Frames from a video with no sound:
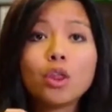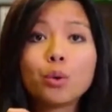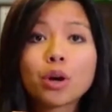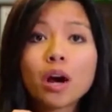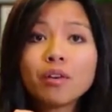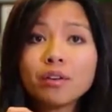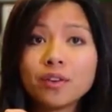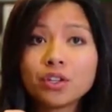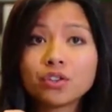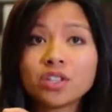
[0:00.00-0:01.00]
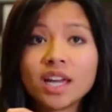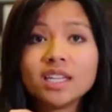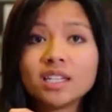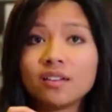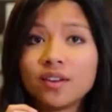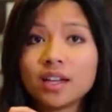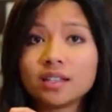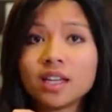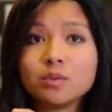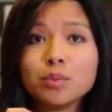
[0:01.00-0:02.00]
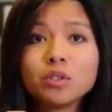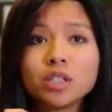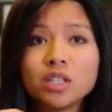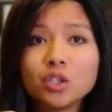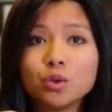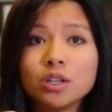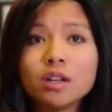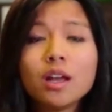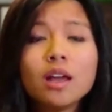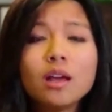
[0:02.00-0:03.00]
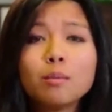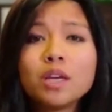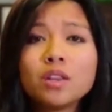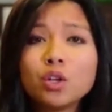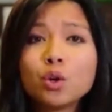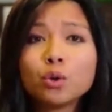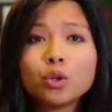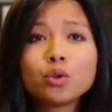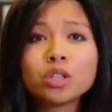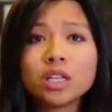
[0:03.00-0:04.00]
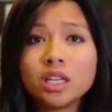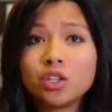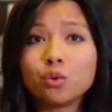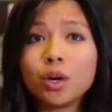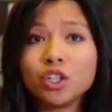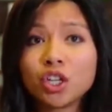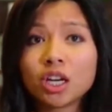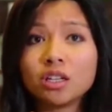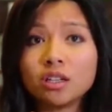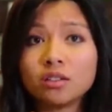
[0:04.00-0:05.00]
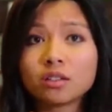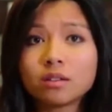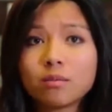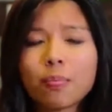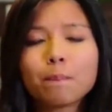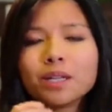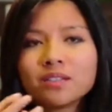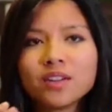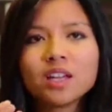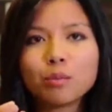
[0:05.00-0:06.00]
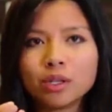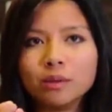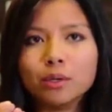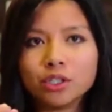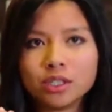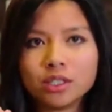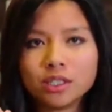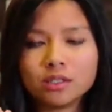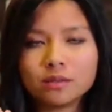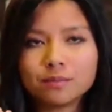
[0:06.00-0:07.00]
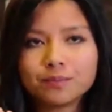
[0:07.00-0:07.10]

The recovery features NTFS has built into it mean that you don't usually need to run check disk, but it's available in emergencies.